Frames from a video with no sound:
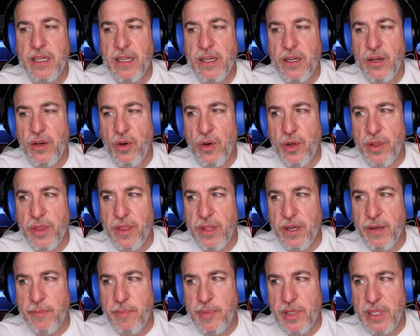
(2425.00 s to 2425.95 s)
on
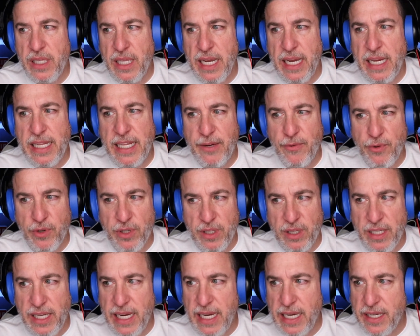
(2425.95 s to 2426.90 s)
the plane that were
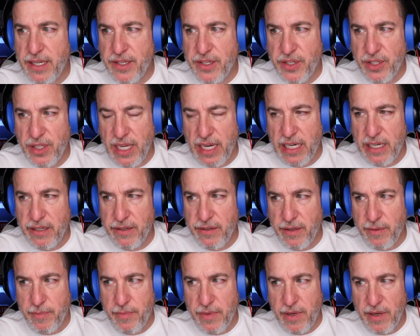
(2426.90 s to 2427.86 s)
linked to like
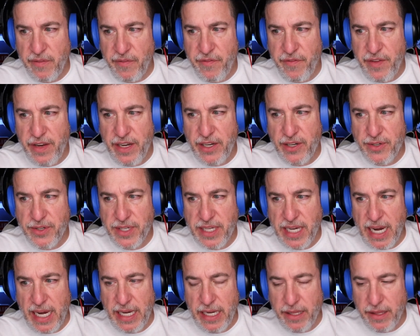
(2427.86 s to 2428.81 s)
a figure
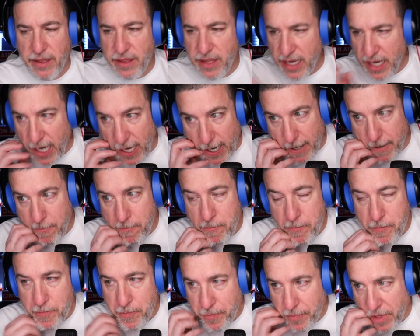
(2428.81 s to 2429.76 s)
skating thing,
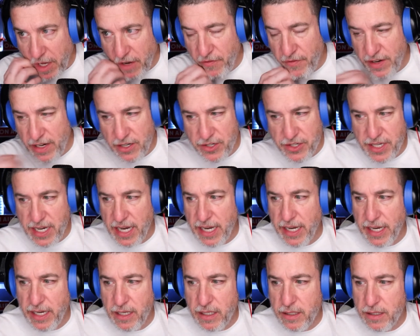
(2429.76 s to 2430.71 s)
a figure
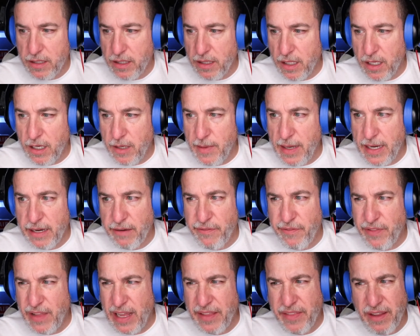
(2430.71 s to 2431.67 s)
skating club out
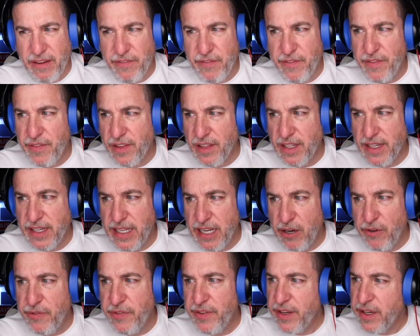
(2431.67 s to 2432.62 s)
of, I think,
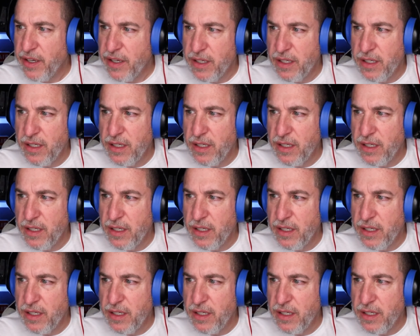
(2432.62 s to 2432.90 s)
Philadelphia.